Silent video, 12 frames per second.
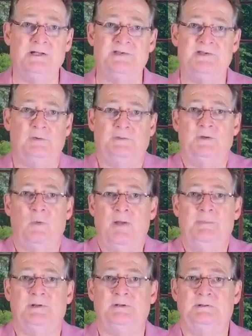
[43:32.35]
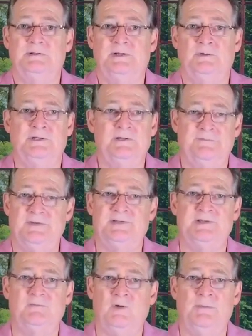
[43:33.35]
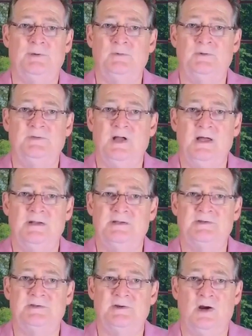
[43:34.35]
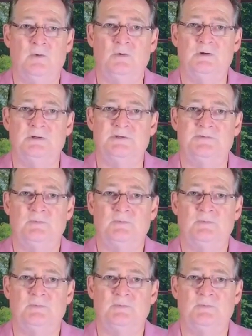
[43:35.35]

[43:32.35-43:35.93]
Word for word: It's the only weapon, the only offensive weapon we've got is our words,